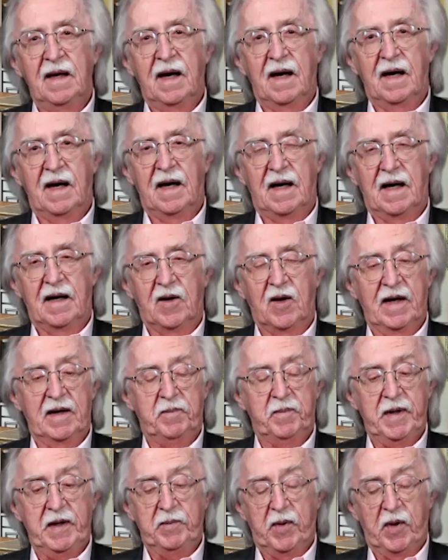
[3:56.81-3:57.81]
A lot of
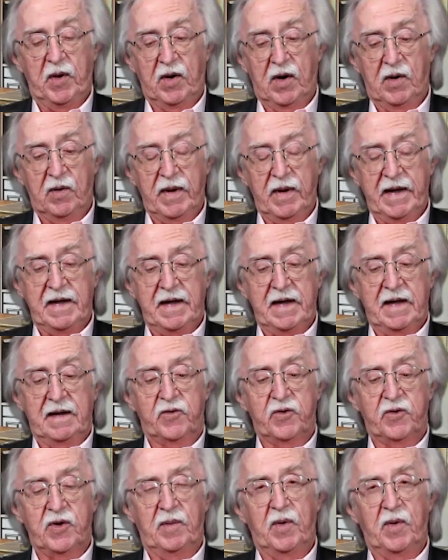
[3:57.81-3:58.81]
people are already in
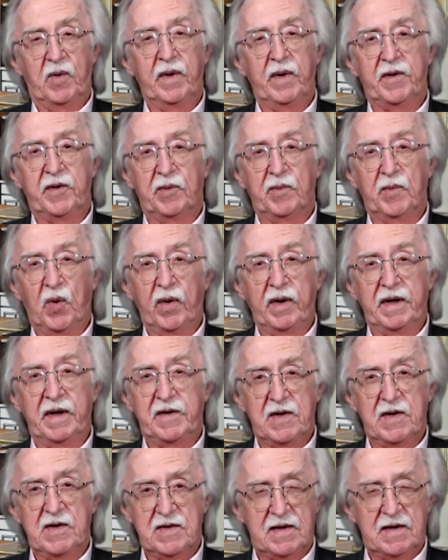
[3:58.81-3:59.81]
trouble with their mortgages.